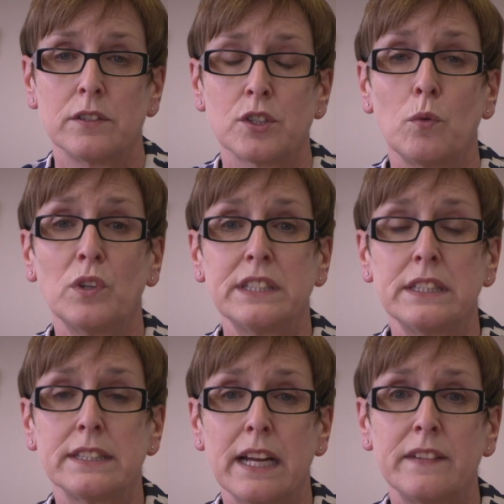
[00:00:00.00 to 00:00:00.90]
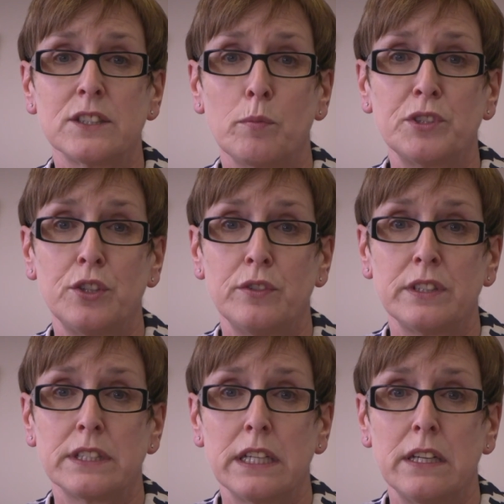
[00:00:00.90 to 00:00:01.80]
so I wanted to take this
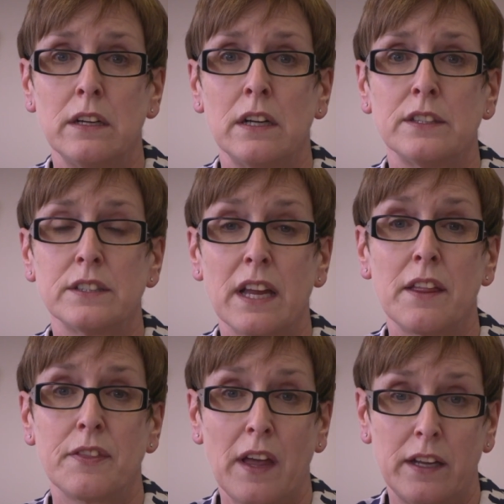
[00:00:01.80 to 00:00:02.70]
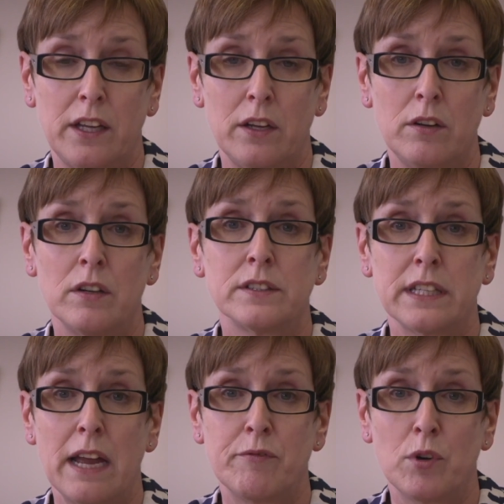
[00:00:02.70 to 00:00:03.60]
opportunity to say thank you
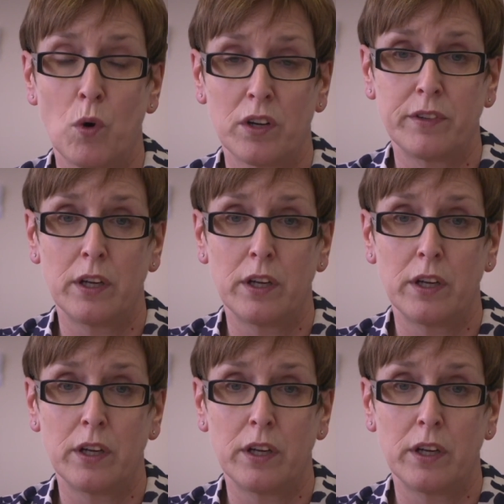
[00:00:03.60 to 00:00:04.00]
to every one of